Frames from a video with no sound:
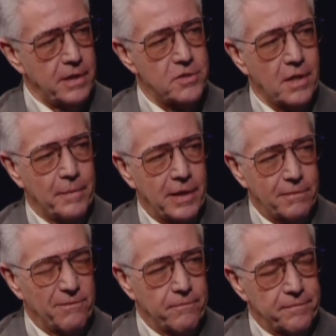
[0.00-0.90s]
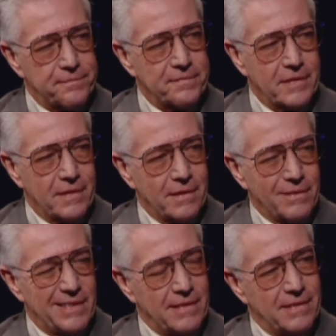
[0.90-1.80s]
charming. Yeah, with Paul Zaza's
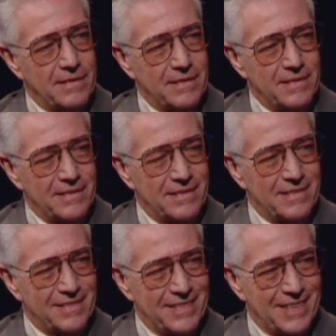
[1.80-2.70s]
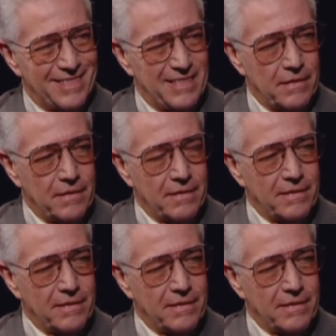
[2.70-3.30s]
delightful music, which I yeah. think is a